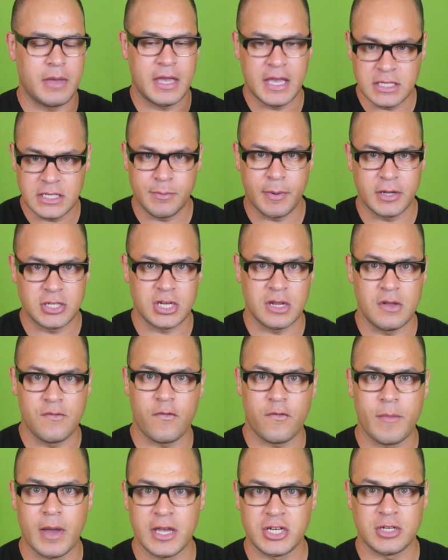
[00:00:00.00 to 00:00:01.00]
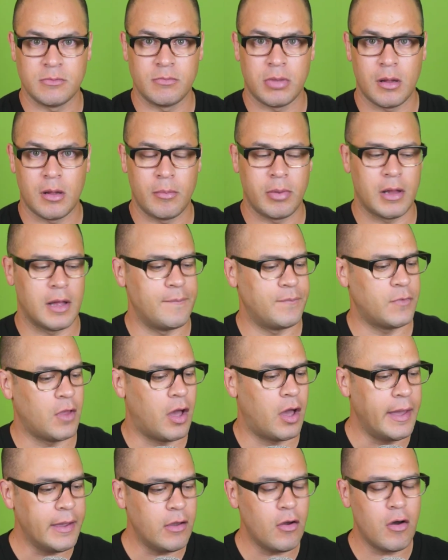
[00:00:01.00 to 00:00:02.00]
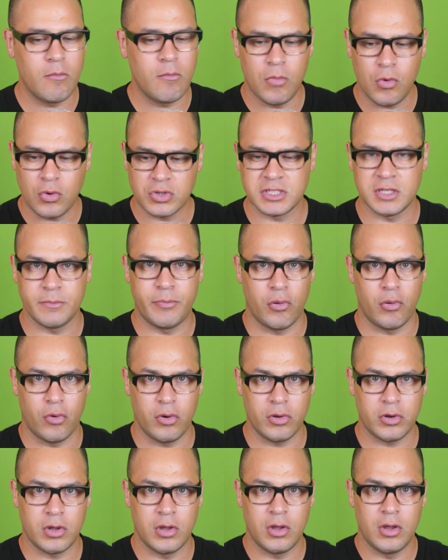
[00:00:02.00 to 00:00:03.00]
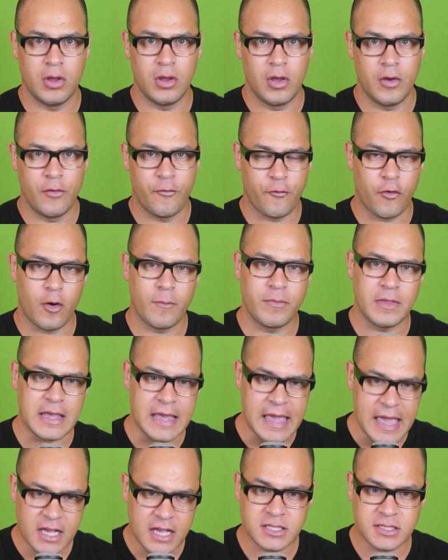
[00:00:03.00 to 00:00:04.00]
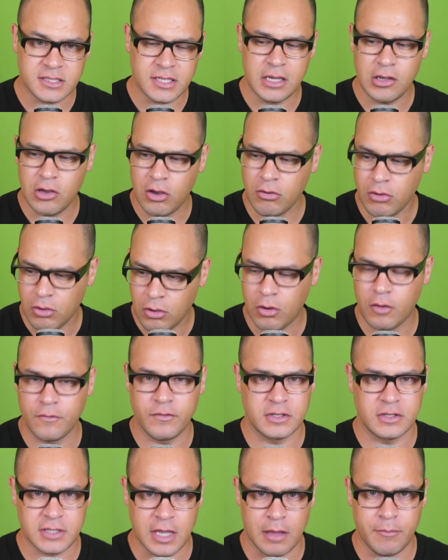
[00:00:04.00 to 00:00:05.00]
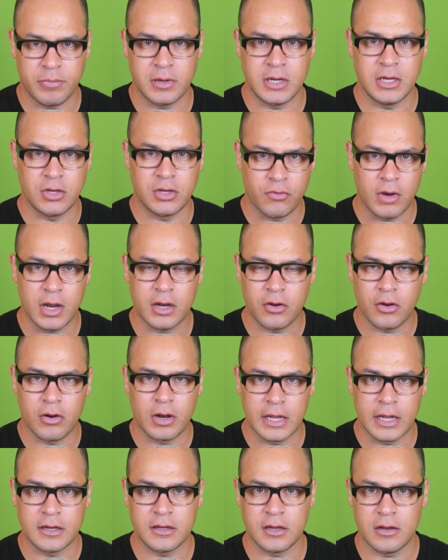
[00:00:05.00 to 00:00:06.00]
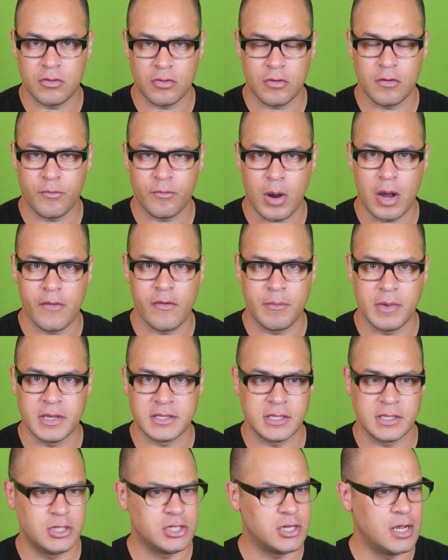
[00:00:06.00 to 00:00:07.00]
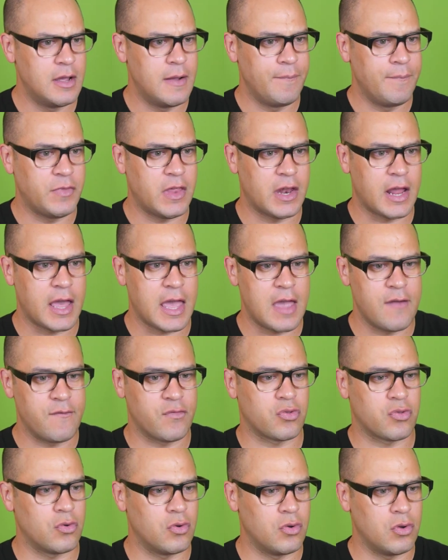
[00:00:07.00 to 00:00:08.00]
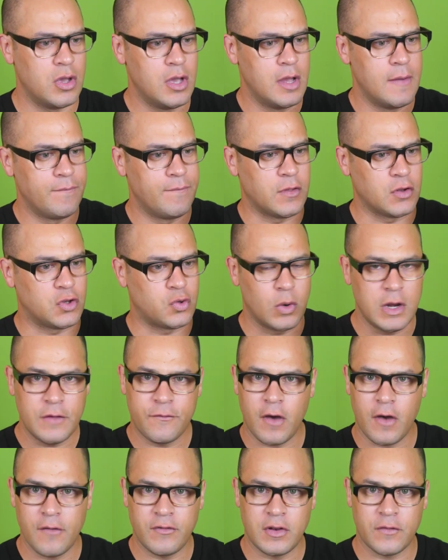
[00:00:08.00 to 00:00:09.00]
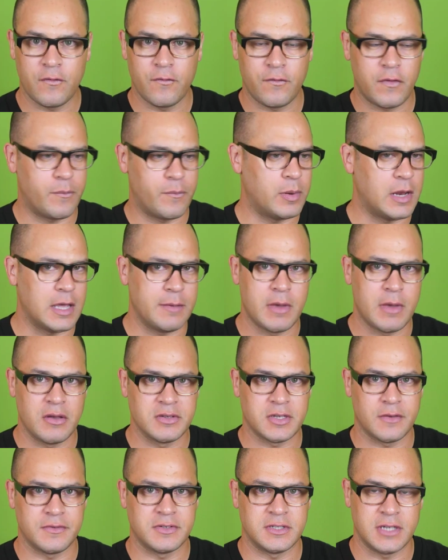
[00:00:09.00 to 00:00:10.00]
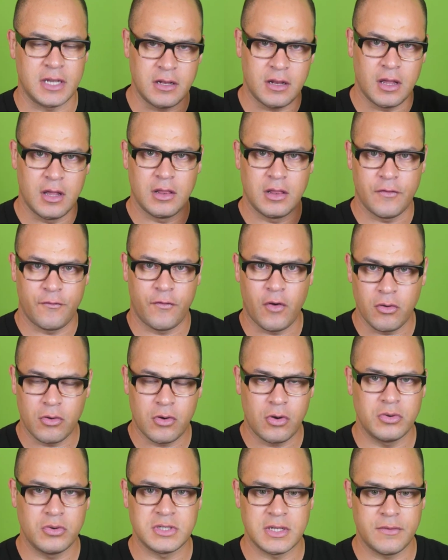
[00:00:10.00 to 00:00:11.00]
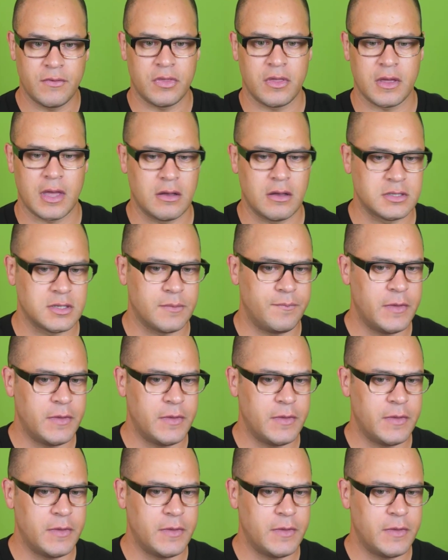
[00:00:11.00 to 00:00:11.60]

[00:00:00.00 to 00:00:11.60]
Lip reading: Here's a bunch of information, blah, blah, blah. I got more support from the ex-COO of this company direct on LinkedIn through a private message than I have through the 25 different flipping emails I've sent, the phone calls and everything else.